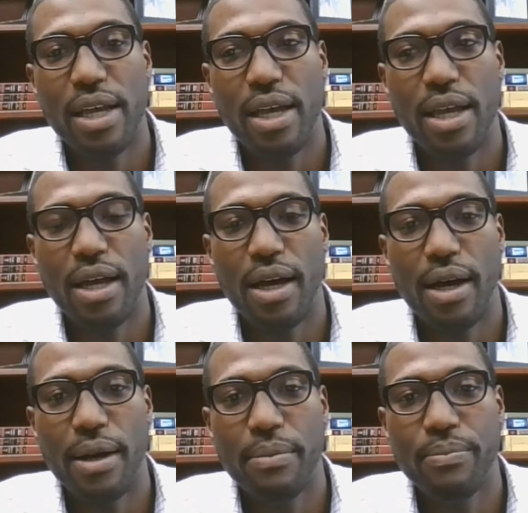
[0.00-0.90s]
a
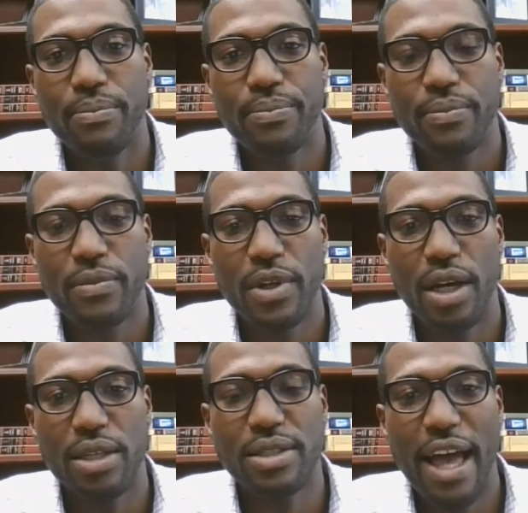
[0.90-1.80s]

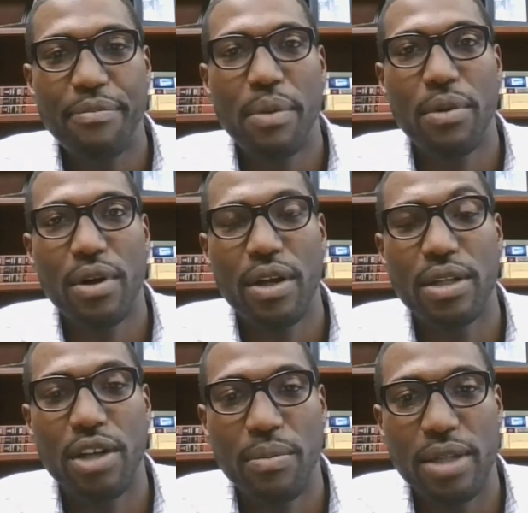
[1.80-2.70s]
staff member
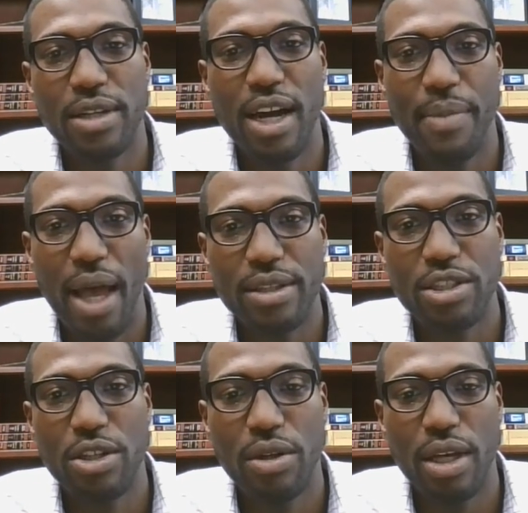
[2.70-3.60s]
during my time as a
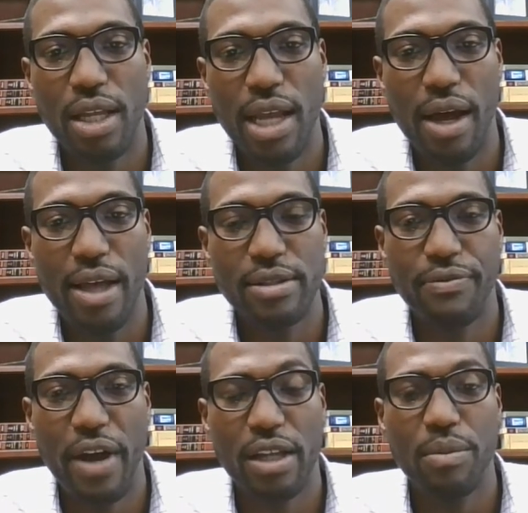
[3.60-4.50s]
student, and now as a
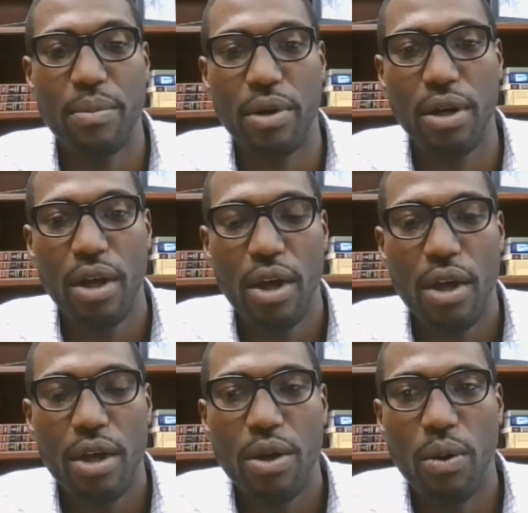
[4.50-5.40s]
faculty member
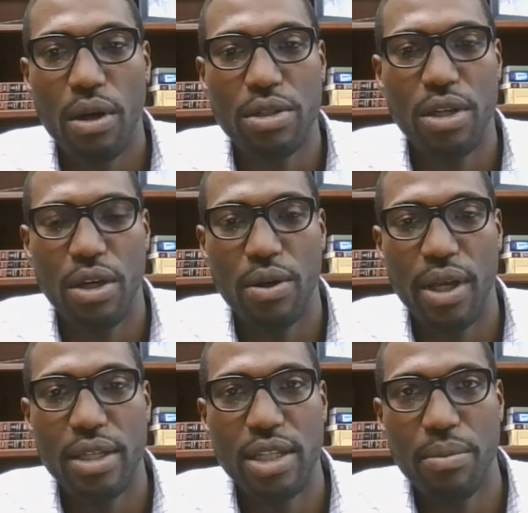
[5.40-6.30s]
who also
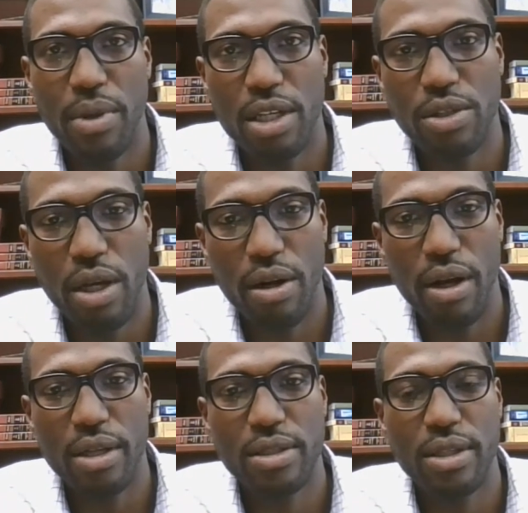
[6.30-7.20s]
is an administrator
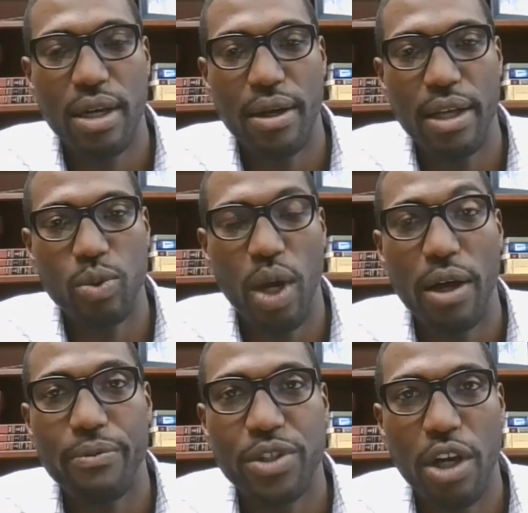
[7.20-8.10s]
as
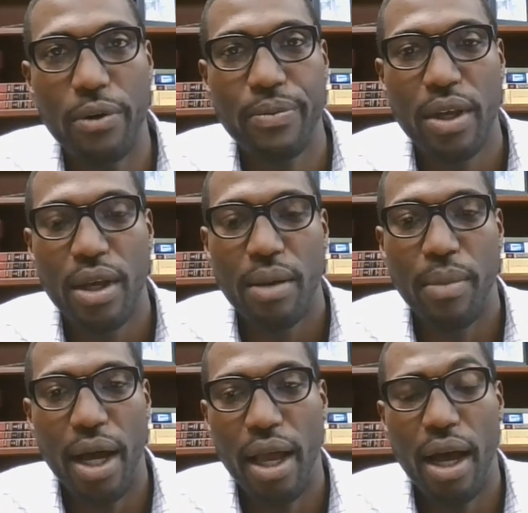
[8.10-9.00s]
well. So
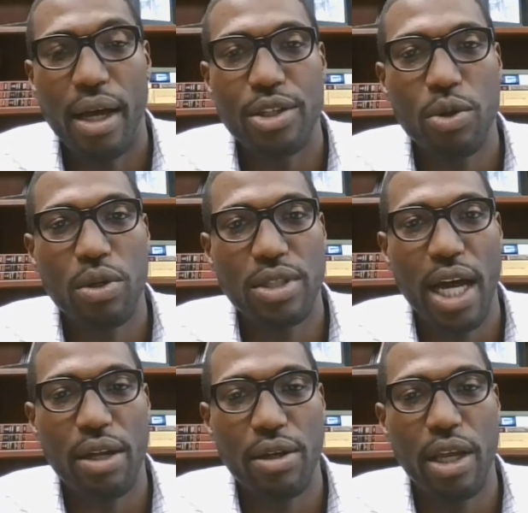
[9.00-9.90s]
my dual
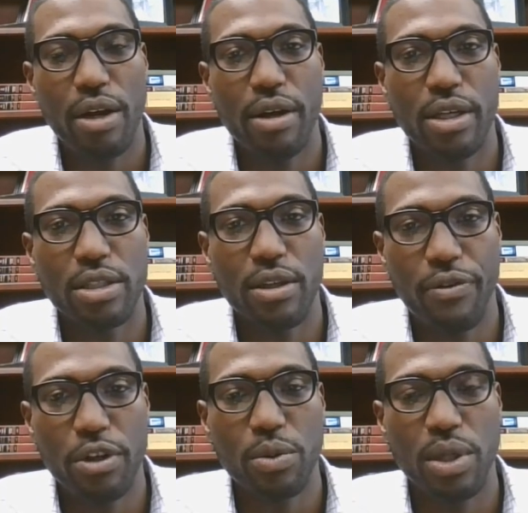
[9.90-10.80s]
title here is, the
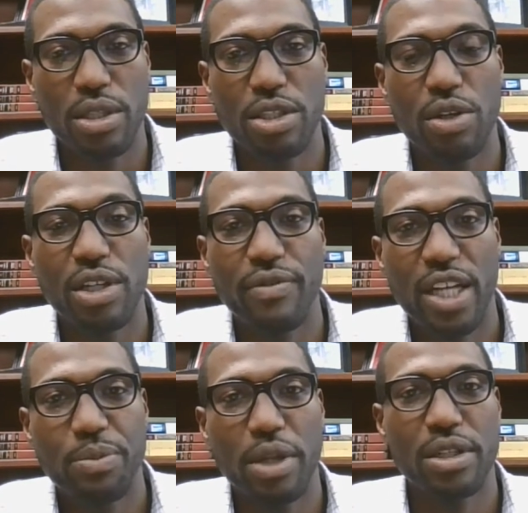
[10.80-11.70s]
first one is Associate
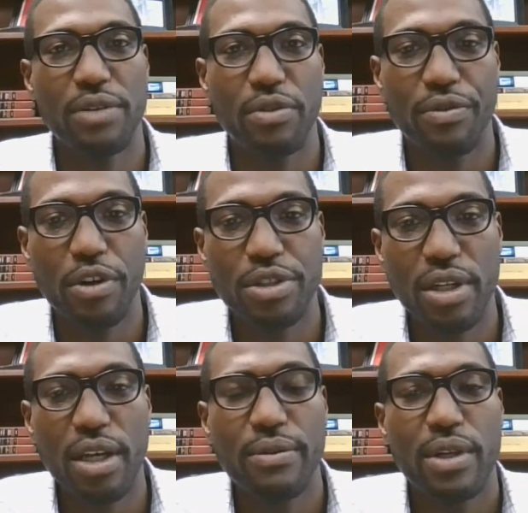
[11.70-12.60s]
Vice President for
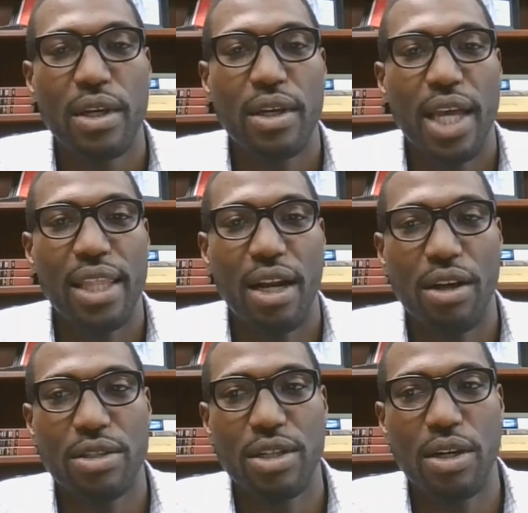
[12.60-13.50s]
Diversity, and then
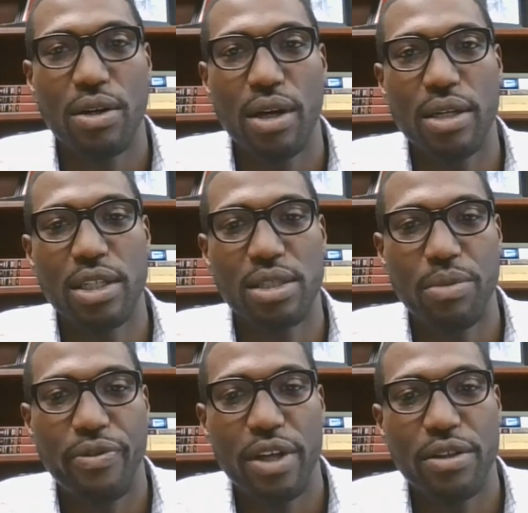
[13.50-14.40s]
also Assistant
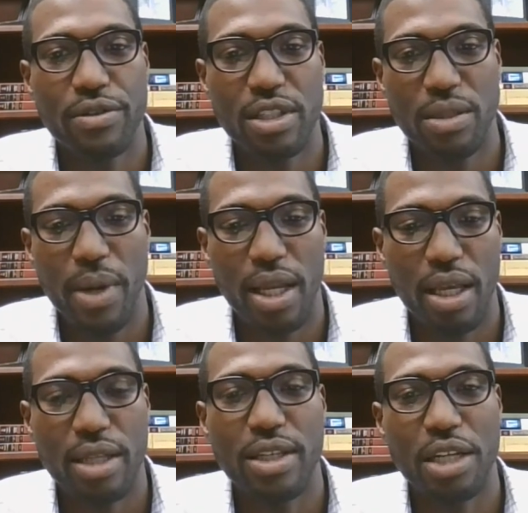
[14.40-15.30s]
Professor of Systematic
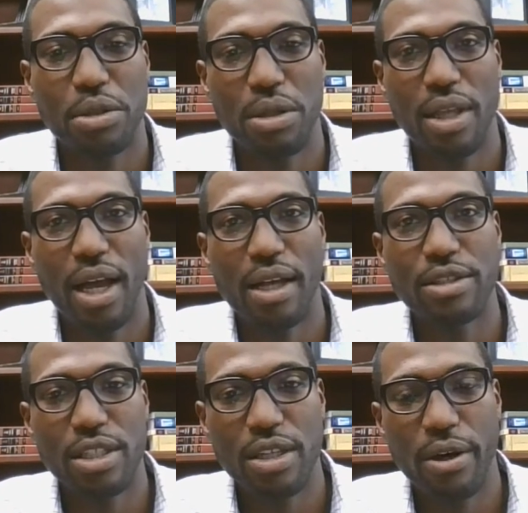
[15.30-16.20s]
and Contextual
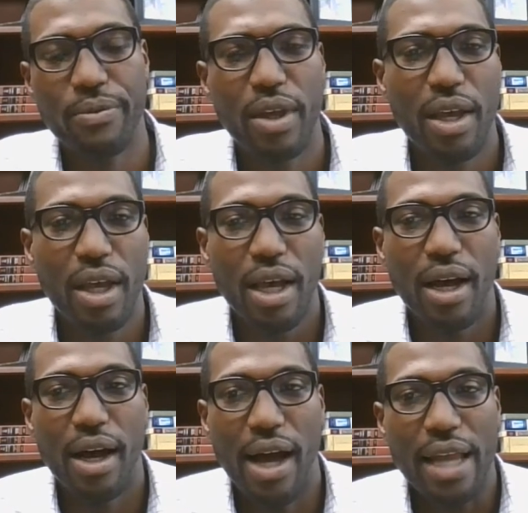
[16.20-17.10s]
Theology. So
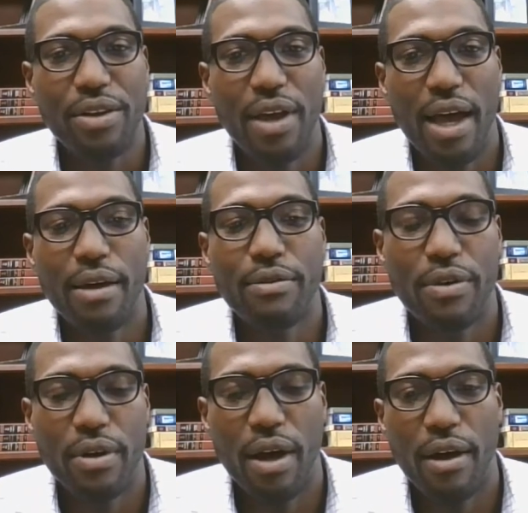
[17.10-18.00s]
I do
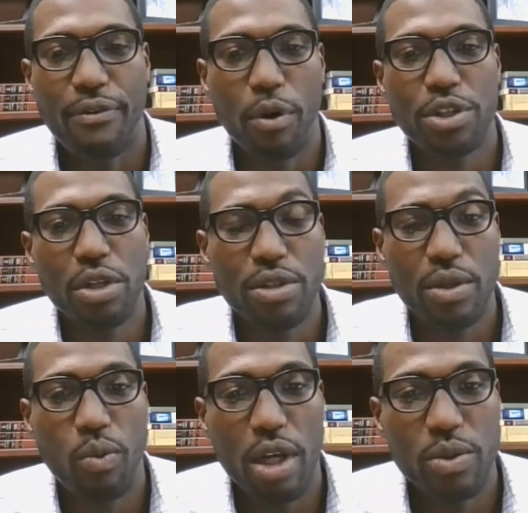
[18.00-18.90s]
have 4
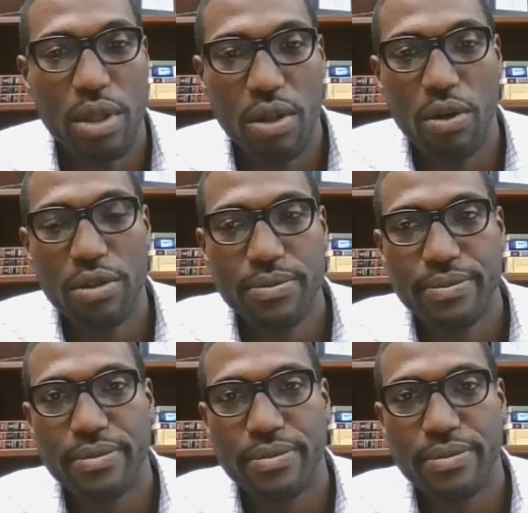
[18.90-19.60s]
children. One's with the Lord.